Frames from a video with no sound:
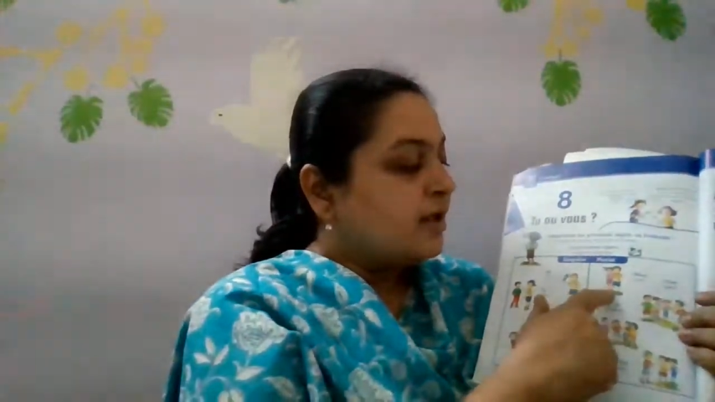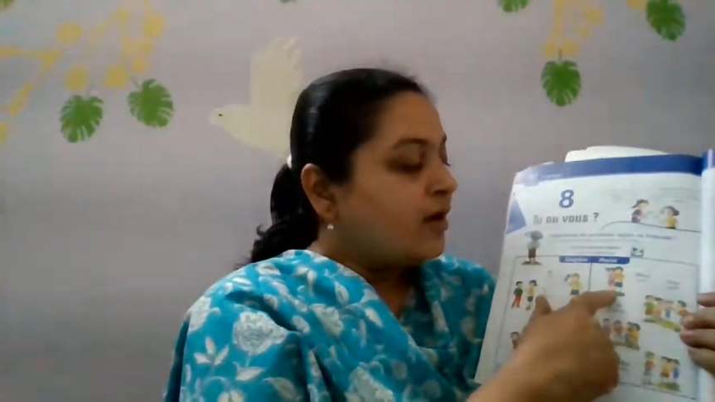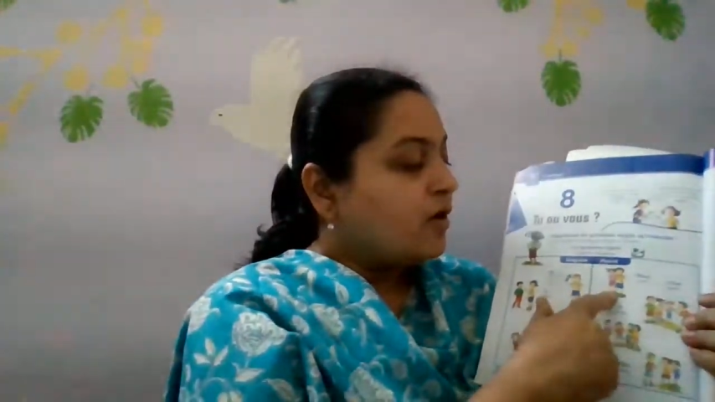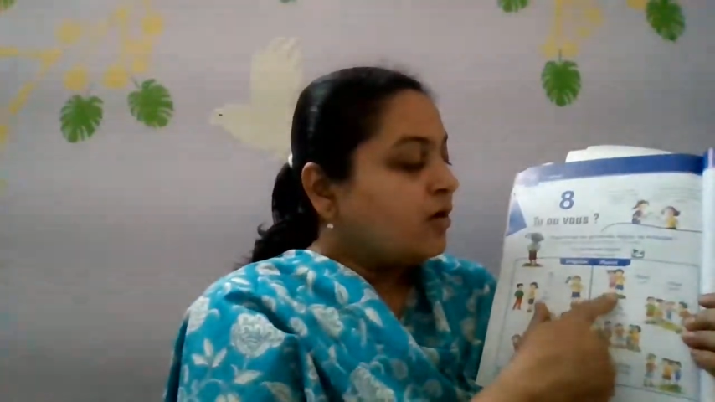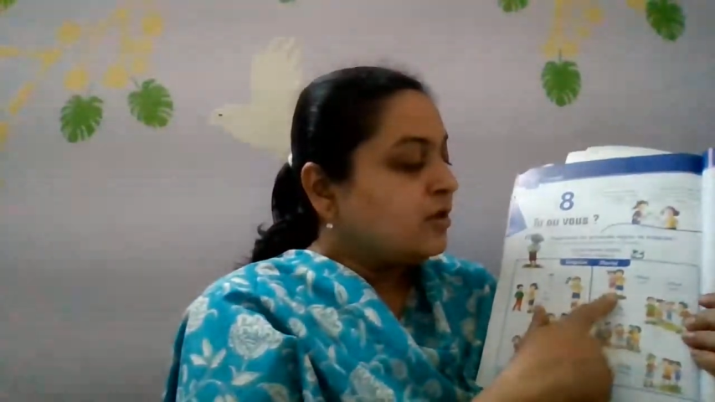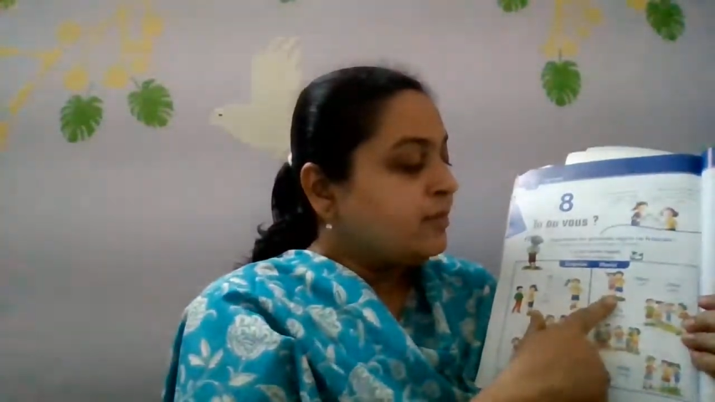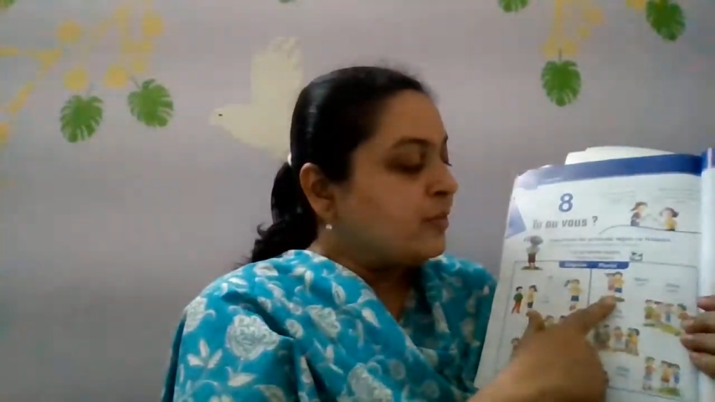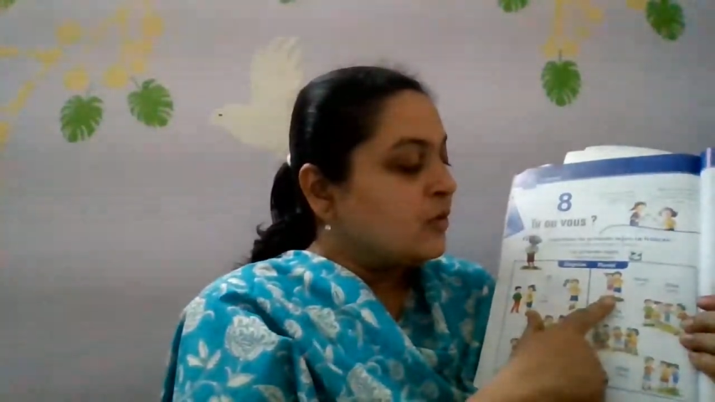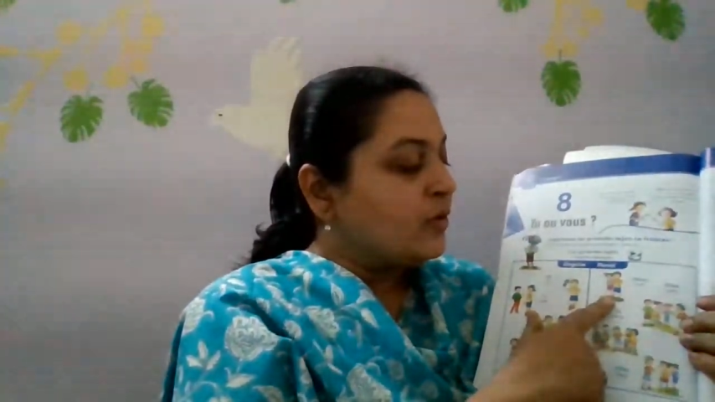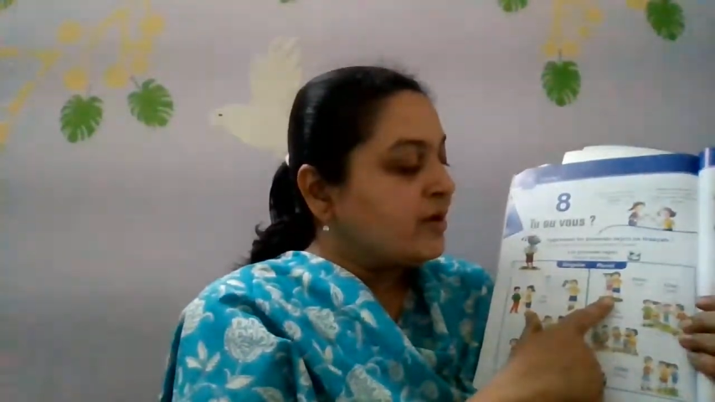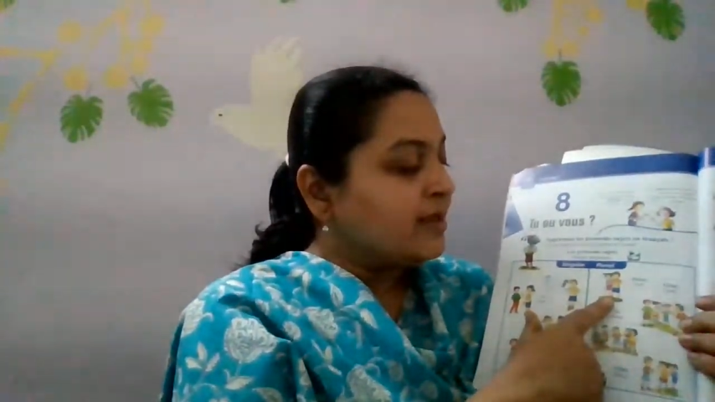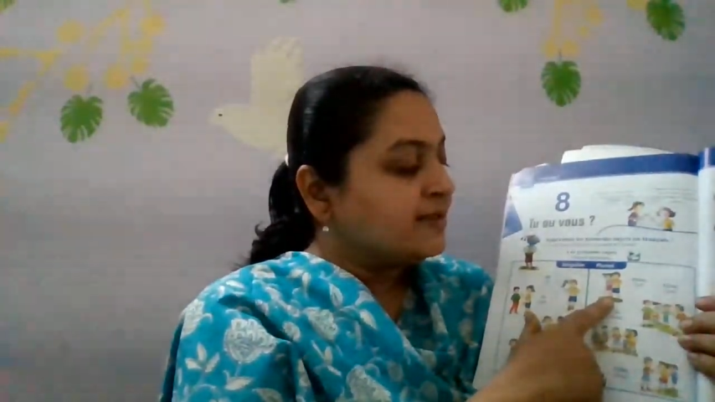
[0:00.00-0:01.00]
On the
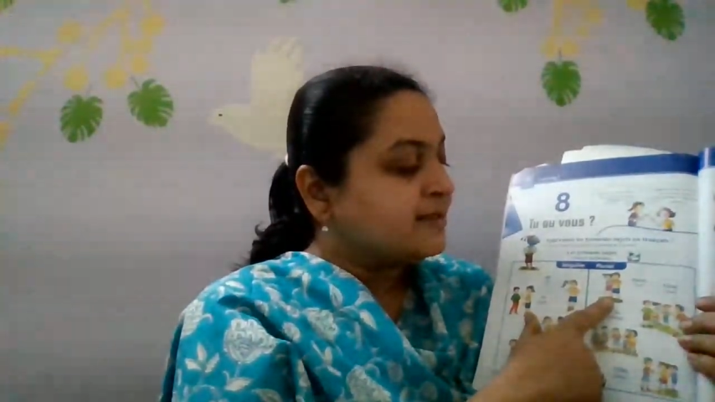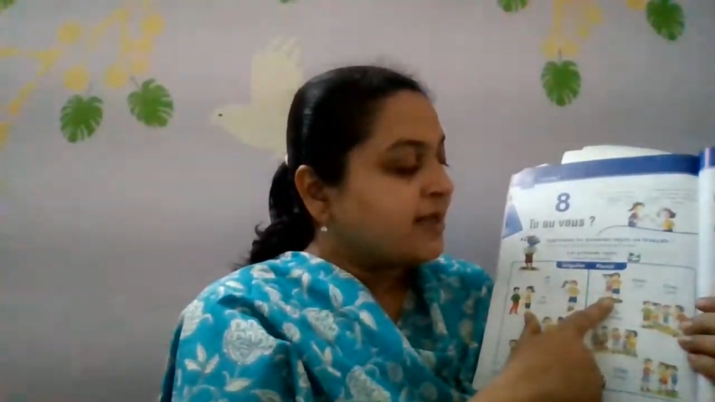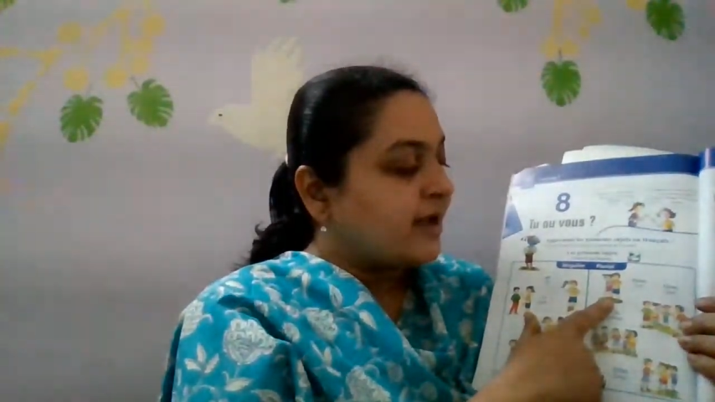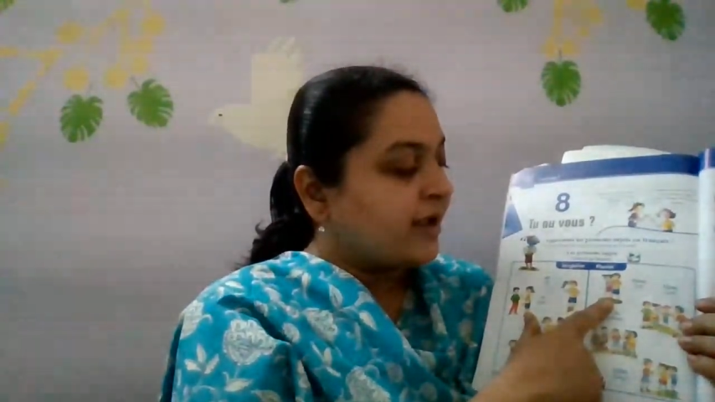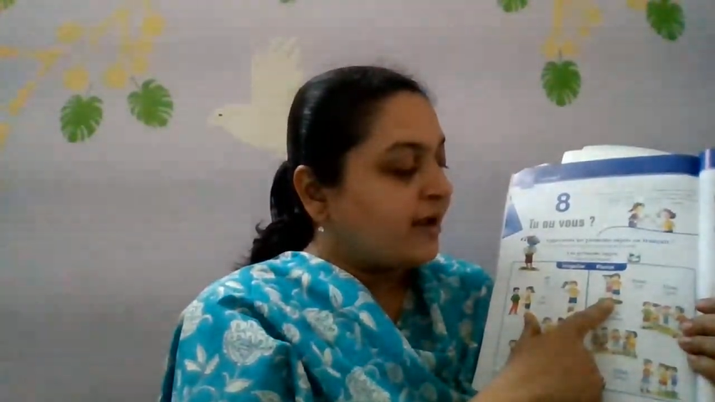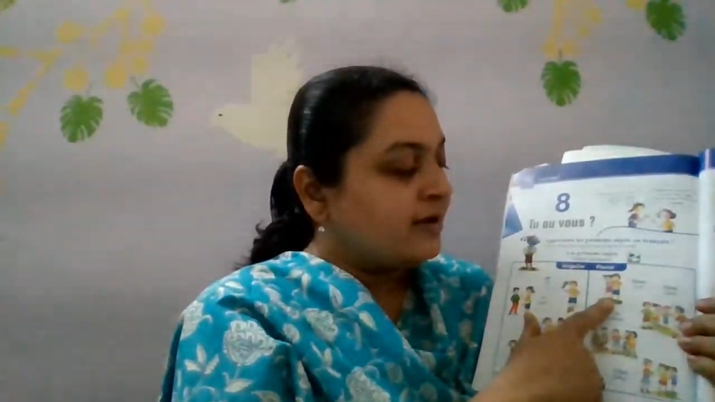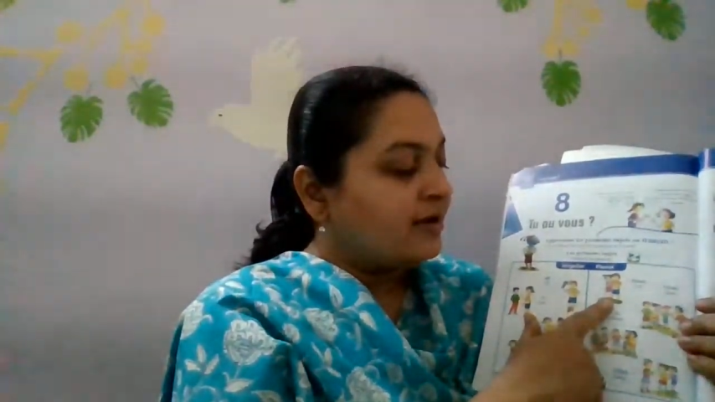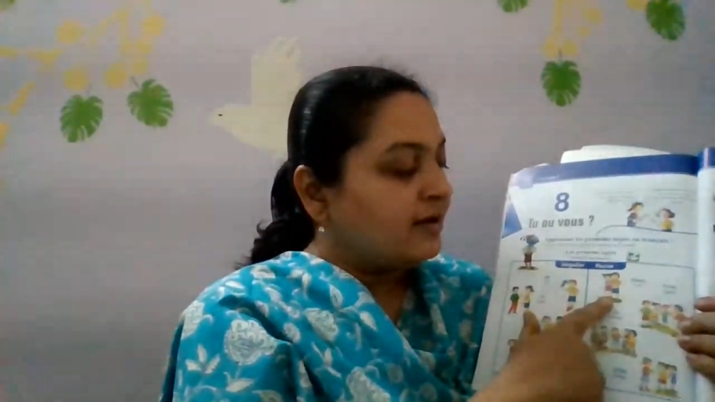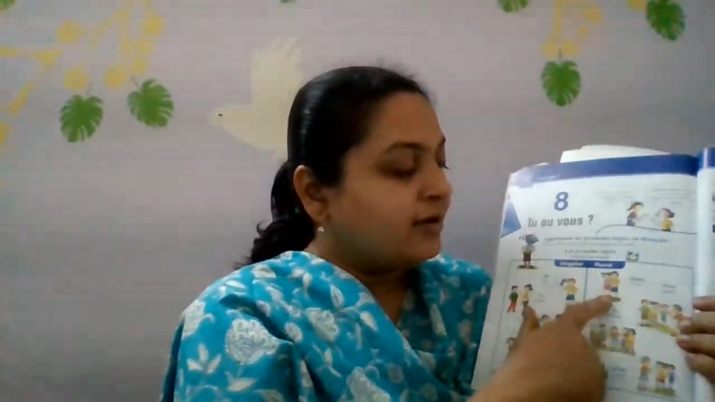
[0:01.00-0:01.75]
plural side,